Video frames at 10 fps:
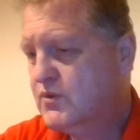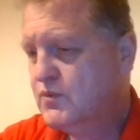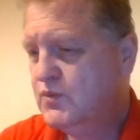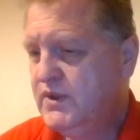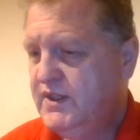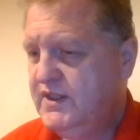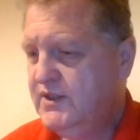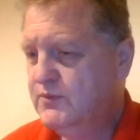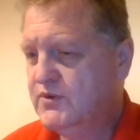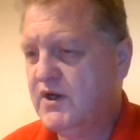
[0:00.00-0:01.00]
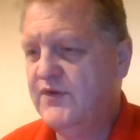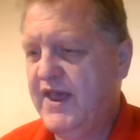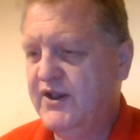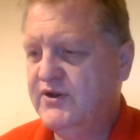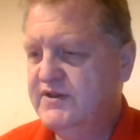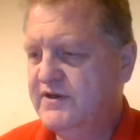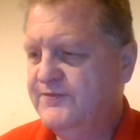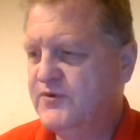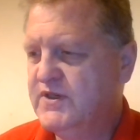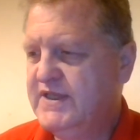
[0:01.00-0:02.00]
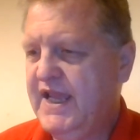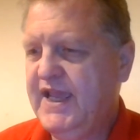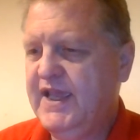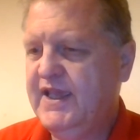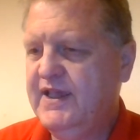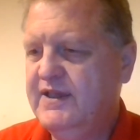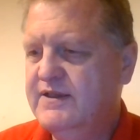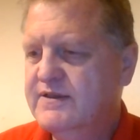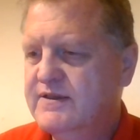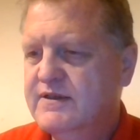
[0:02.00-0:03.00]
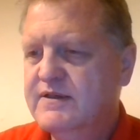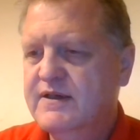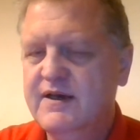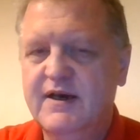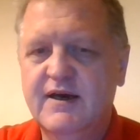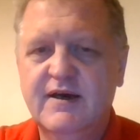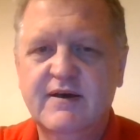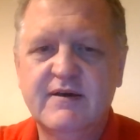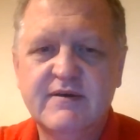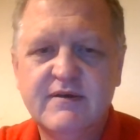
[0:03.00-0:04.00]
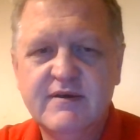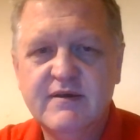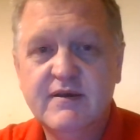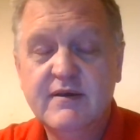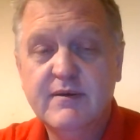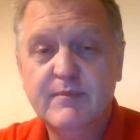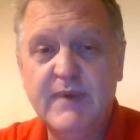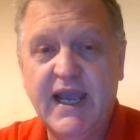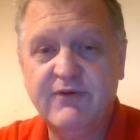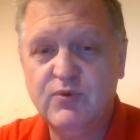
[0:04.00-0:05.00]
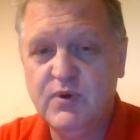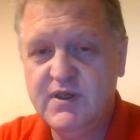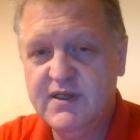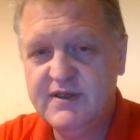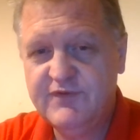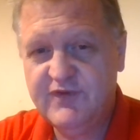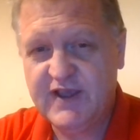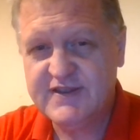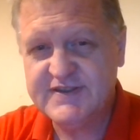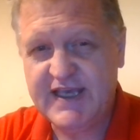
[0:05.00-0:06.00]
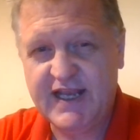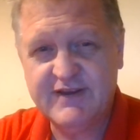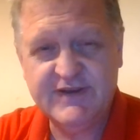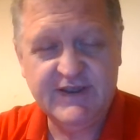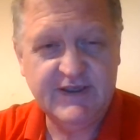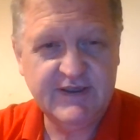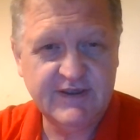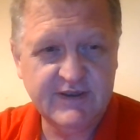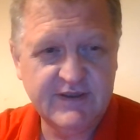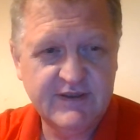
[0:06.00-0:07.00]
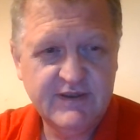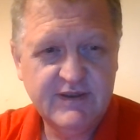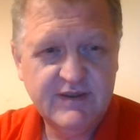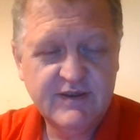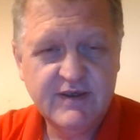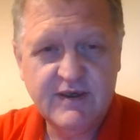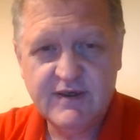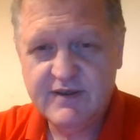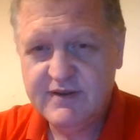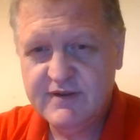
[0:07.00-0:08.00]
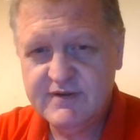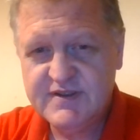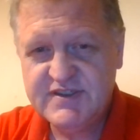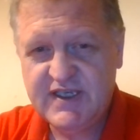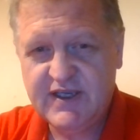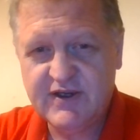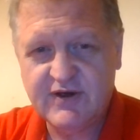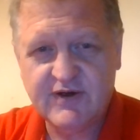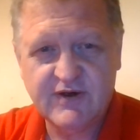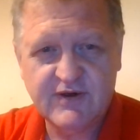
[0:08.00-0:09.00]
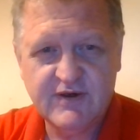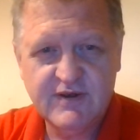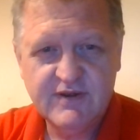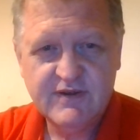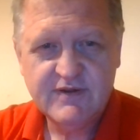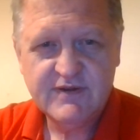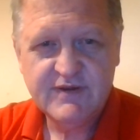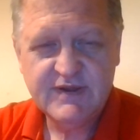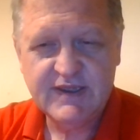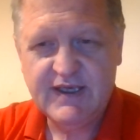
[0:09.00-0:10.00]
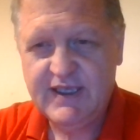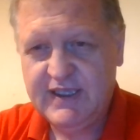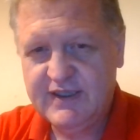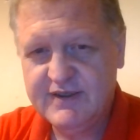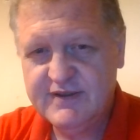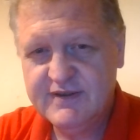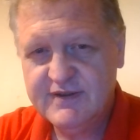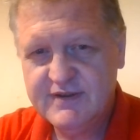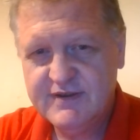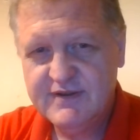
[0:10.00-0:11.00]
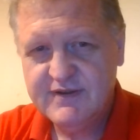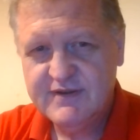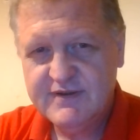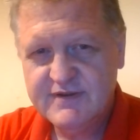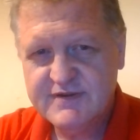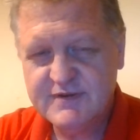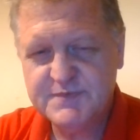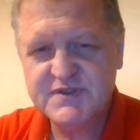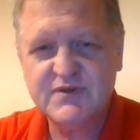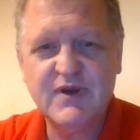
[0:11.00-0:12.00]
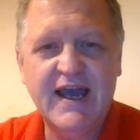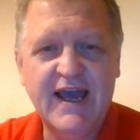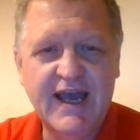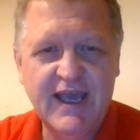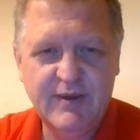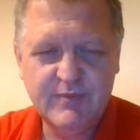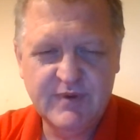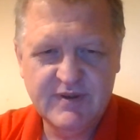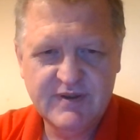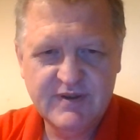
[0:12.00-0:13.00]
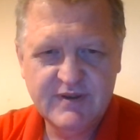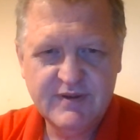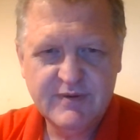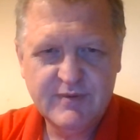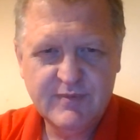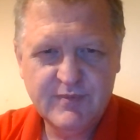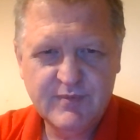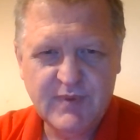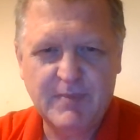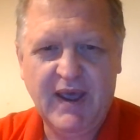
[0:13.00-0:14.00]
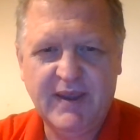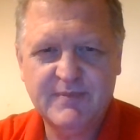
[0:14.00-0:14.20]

we will call that good enough for today. Bye, everyone. If you like this kind of thing, share, like, subscribe. Bye-bye.